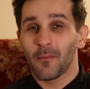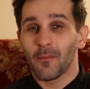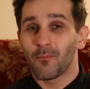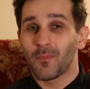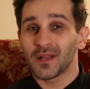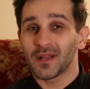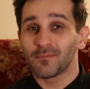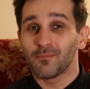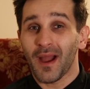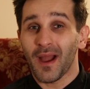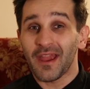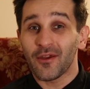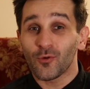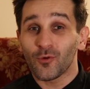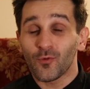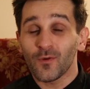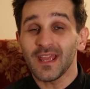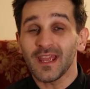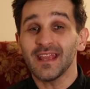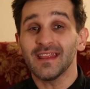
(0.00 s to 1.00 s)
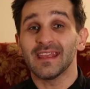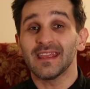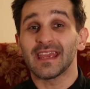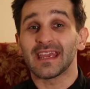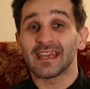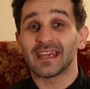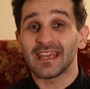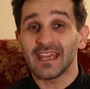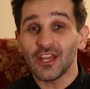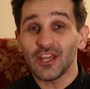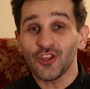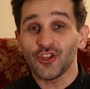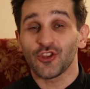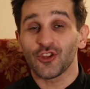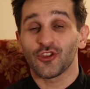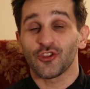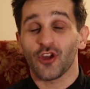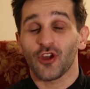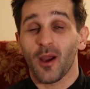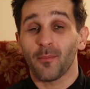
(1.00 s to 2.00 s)
but by reading
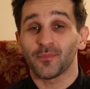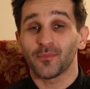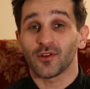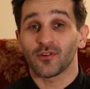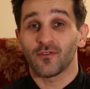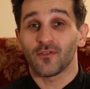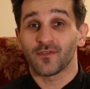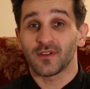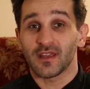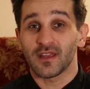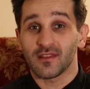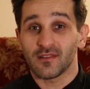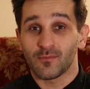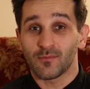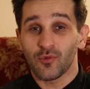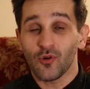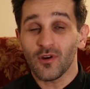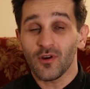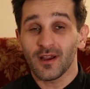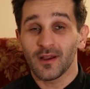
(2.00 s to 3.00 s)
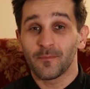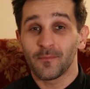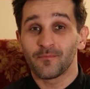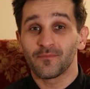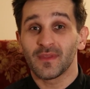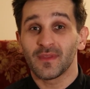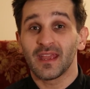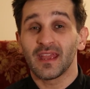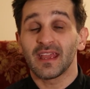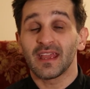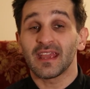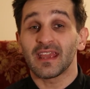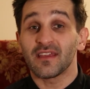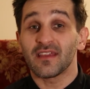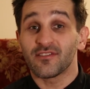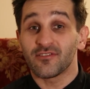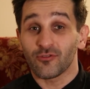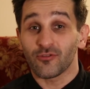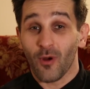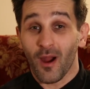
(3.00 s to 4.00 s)
each chapter of his book,
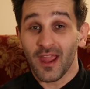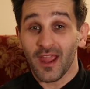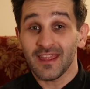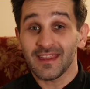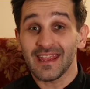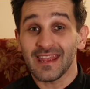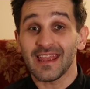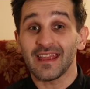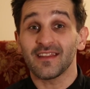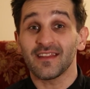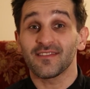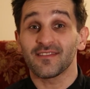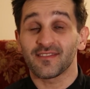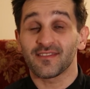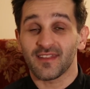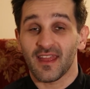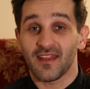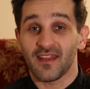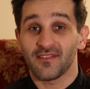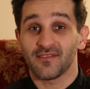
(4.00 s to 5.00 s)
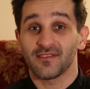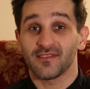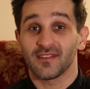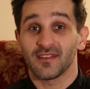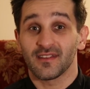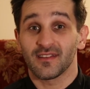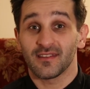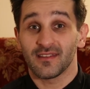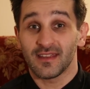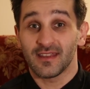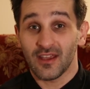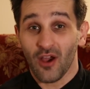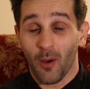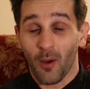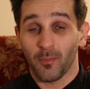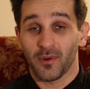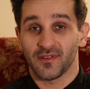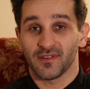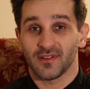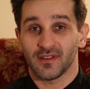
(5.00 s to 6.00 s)
his writing says the
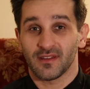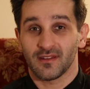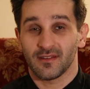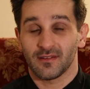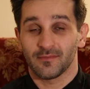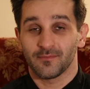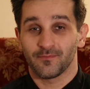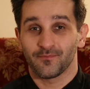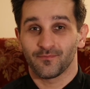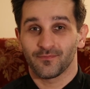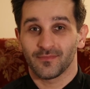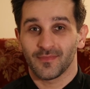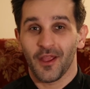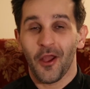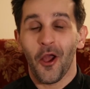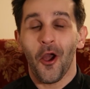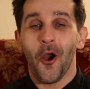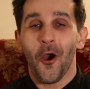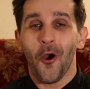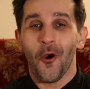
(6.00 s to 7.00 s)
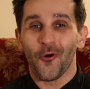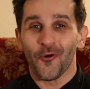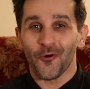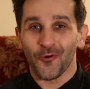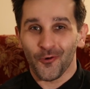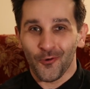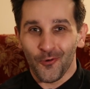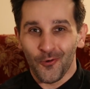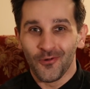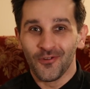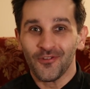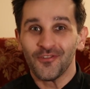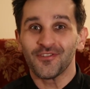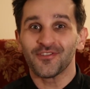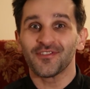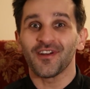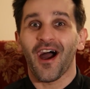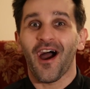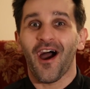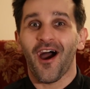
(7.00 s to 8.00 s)
opposite.
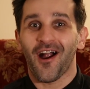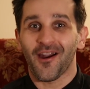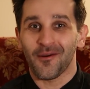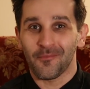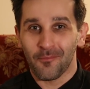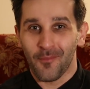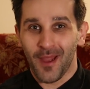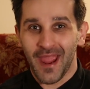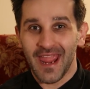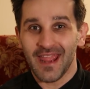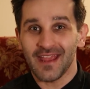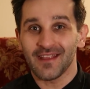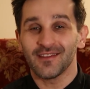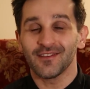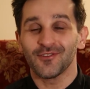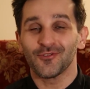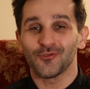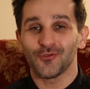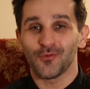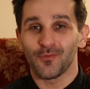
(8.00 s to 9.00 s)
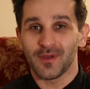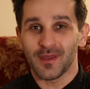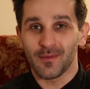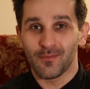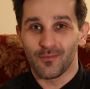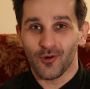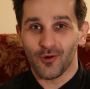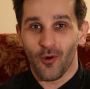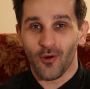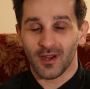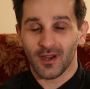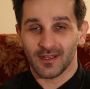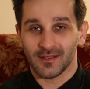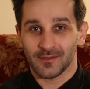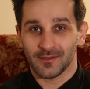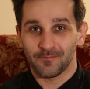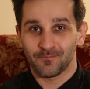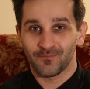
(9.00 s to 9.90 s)
Rules are made to be broken,